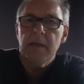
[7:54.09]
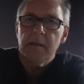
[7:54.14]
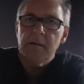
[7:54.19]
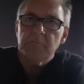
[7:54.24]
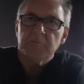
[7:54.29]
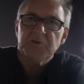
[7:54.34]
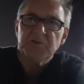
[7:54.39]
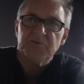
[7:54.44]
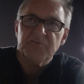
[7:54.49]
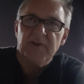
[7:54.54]

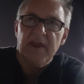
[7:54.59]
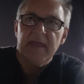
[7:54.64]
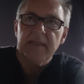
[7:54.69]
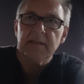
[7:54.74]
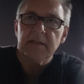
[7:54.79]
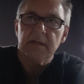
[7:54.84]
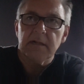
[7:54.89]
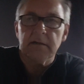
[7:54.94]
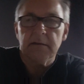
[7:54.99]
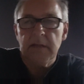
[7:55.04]

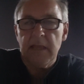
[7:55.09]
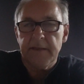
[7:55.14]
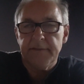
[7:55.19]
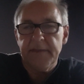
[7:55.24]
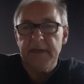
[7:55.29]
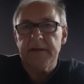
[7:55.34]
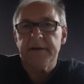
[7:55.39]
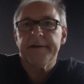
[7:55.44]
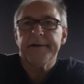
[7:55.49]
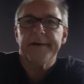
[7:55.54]
straddle, and
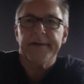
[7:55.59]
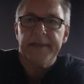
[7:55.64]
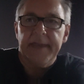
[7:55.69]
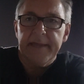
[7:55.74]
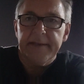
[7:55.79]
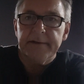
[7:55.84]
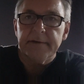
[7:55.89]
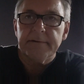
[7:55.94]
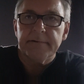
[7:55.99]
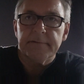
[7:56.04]
then
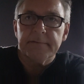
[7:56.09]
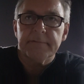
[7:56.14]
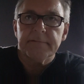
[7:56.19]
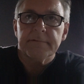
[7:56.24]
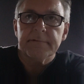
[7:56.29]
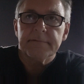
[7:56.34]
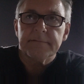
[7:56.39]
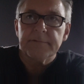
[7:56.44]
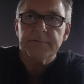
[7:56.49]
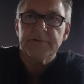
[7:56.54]
again
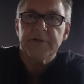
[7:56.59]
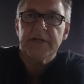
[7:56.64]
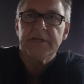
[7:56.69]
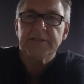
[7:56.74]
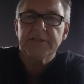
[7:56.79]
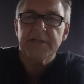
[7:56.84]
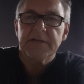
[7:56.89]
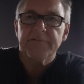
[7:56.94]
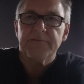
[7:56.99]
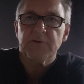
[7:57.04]

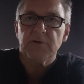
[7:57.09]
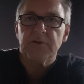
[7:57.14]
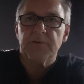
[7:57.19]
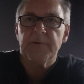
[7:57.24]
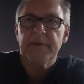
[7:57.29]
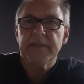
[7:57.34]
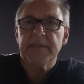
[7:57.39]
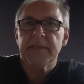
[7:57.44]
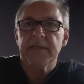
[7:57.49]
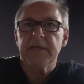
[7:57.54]
raising for
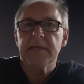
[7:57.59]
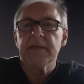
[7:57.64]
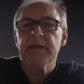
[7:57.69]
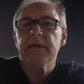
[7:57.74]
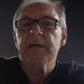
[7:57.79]
20.